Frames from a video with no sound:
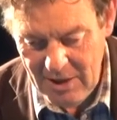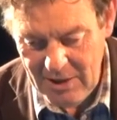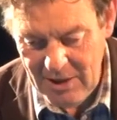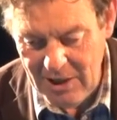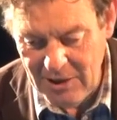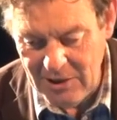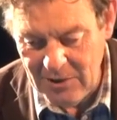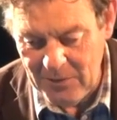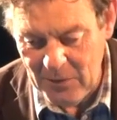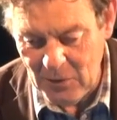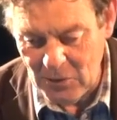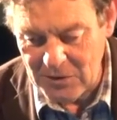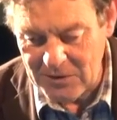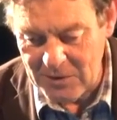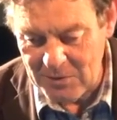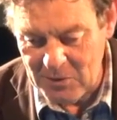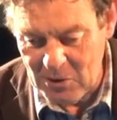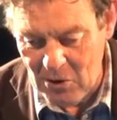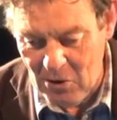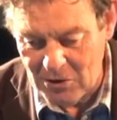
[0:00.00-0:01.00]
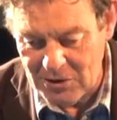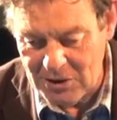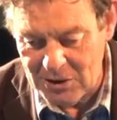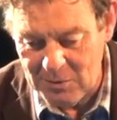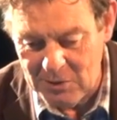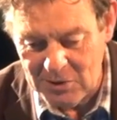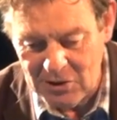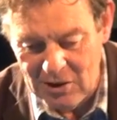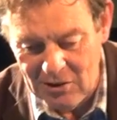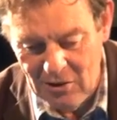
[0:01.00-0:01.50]
At intervals from causes
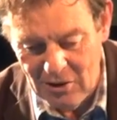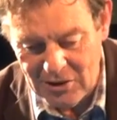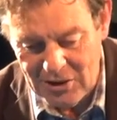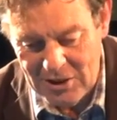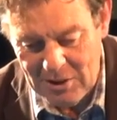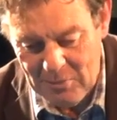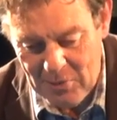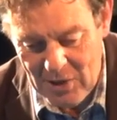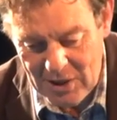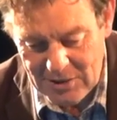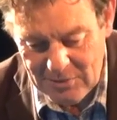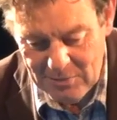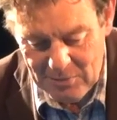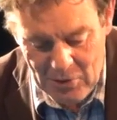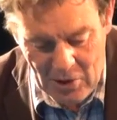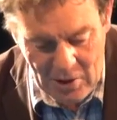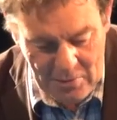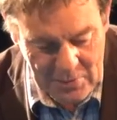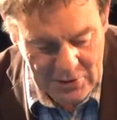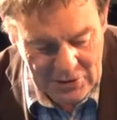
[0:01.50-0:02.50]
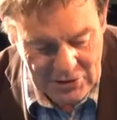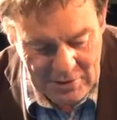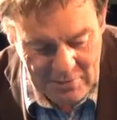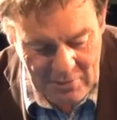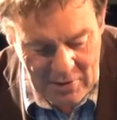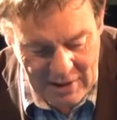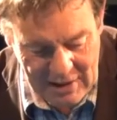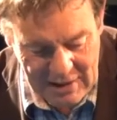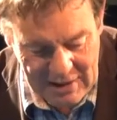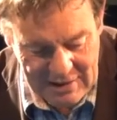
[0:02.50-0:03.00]
which are not to the present purpose,
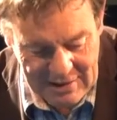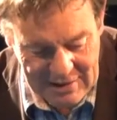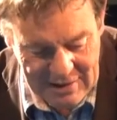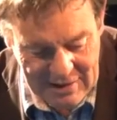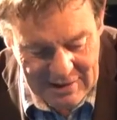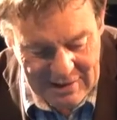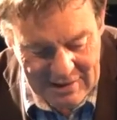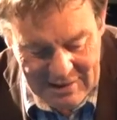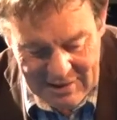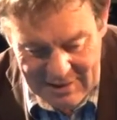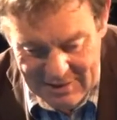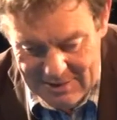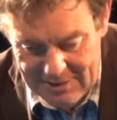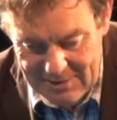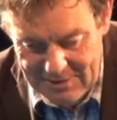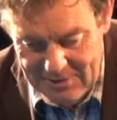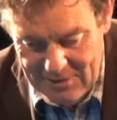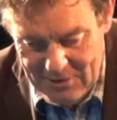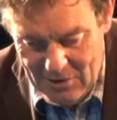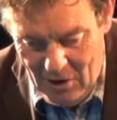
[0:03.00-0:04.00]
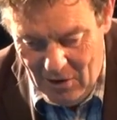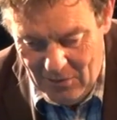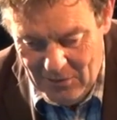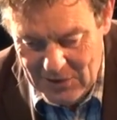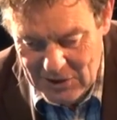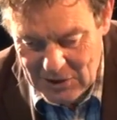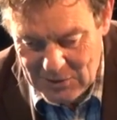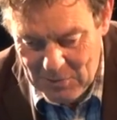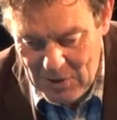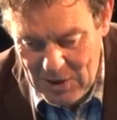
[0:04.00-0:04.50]
the money of
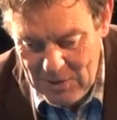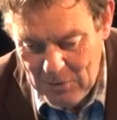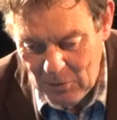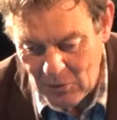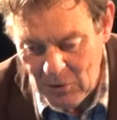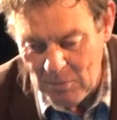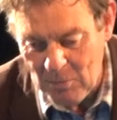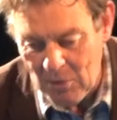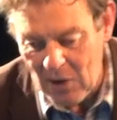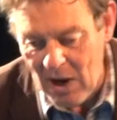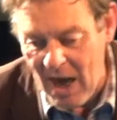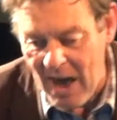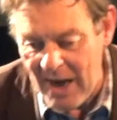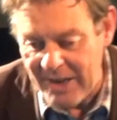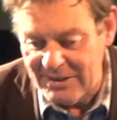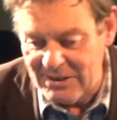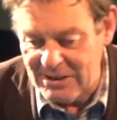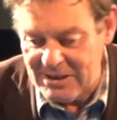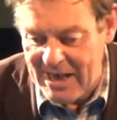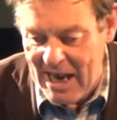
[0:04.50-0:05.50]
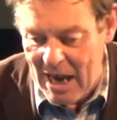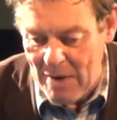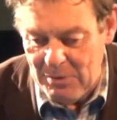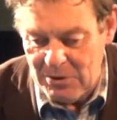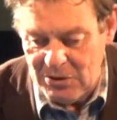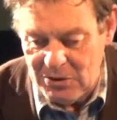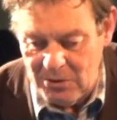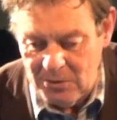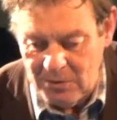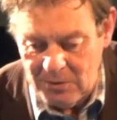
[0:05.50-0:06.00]
these people, the blind
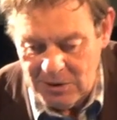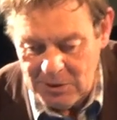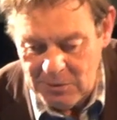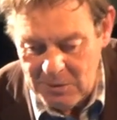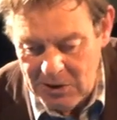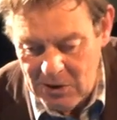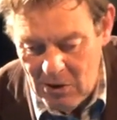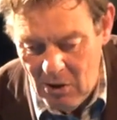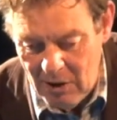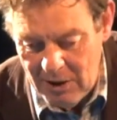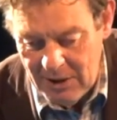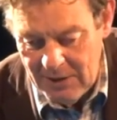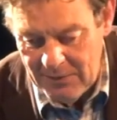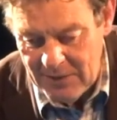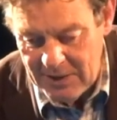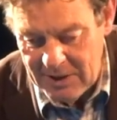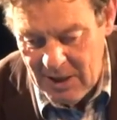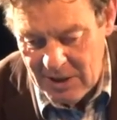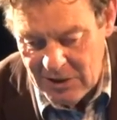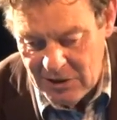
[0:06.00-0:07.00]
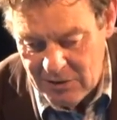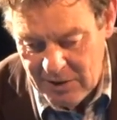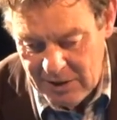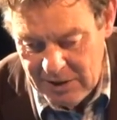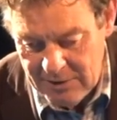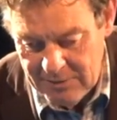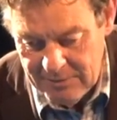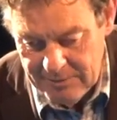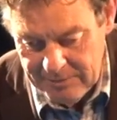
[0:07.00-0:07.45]
capital, as we call it in the country,